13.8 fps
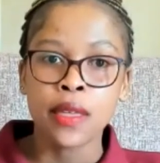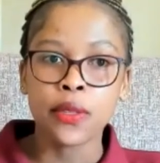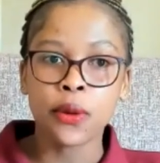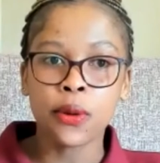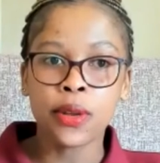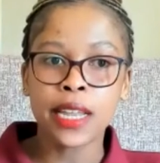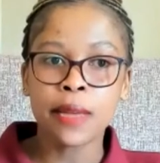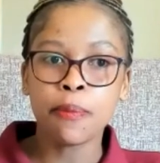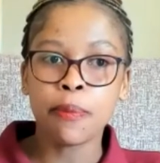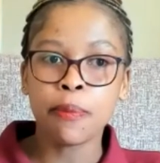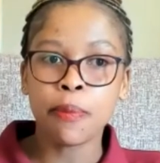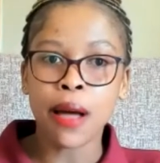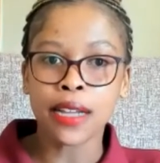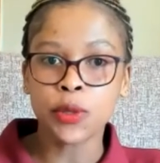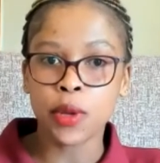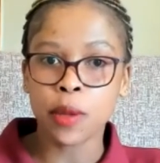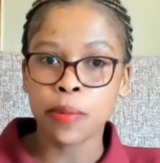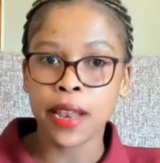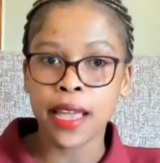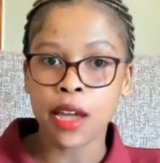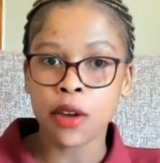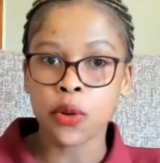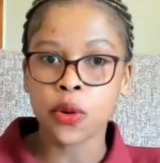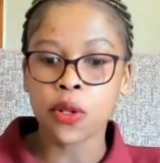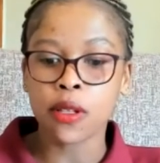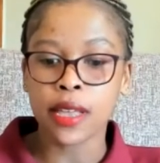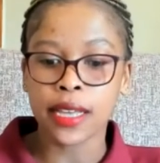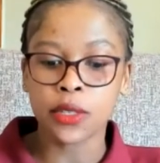The only part we play a
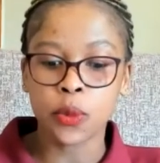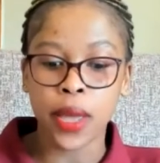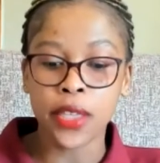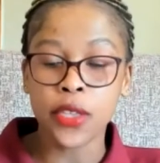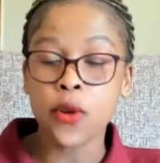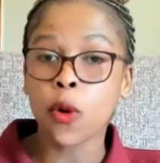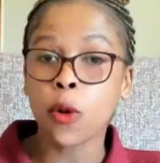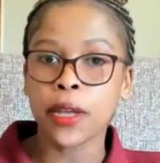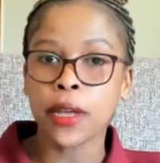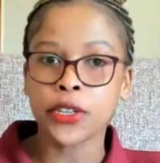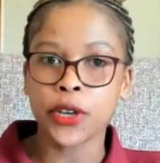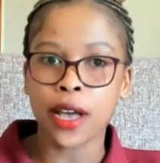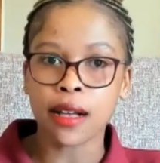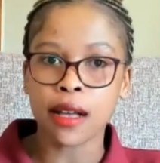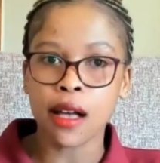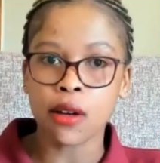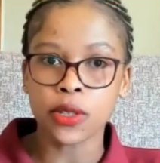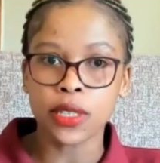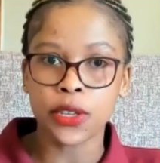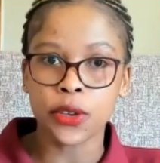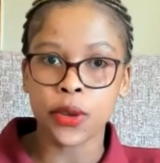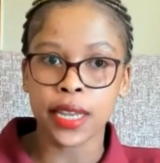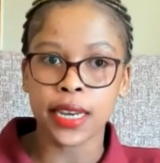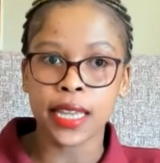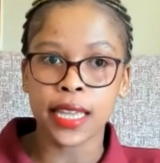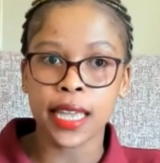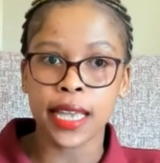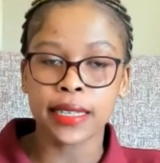role is when you opened your account, you
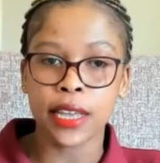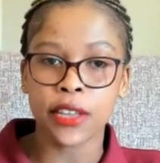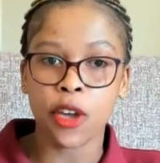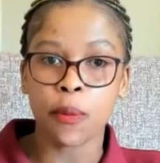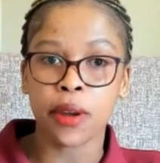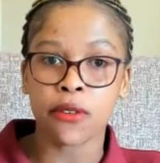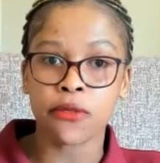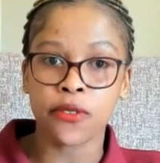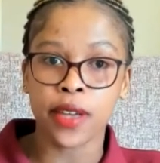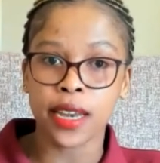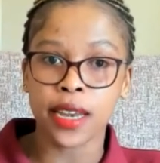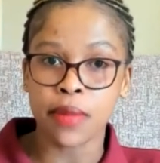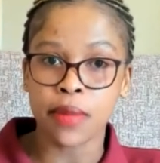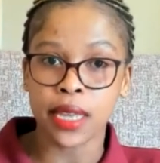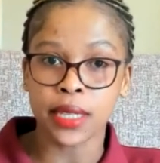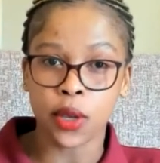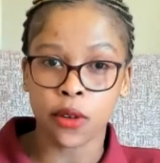indicated your preferred means